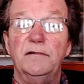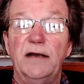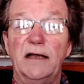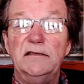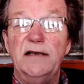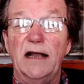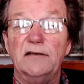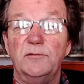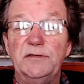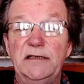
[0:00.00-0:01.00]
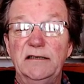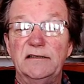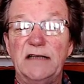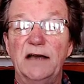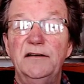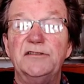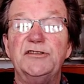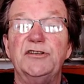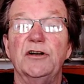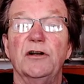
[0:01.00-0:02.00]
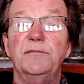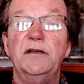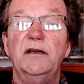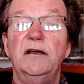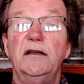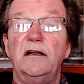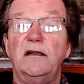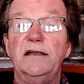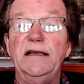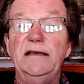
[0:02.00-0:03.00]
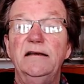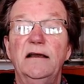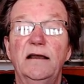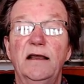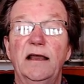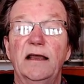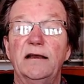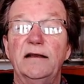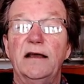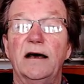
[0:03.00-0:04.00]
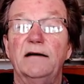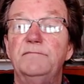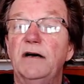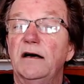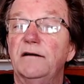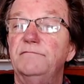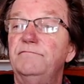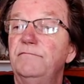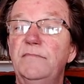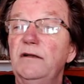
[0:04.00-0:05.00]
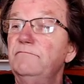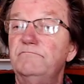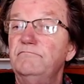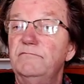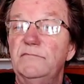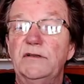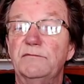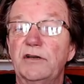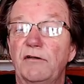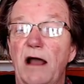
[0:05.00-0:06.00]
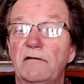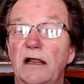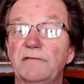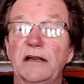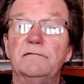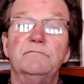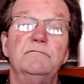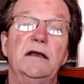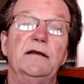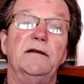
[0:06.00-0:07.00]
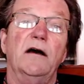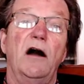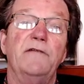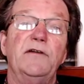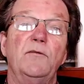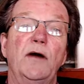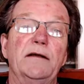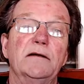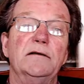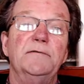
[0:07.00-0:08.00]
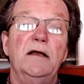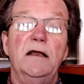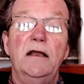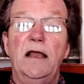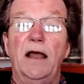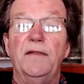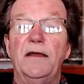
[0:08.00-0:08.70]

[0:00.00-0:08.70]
nice natural patina. It's undisturbed, clean, and the crowd loved it, and off it went. And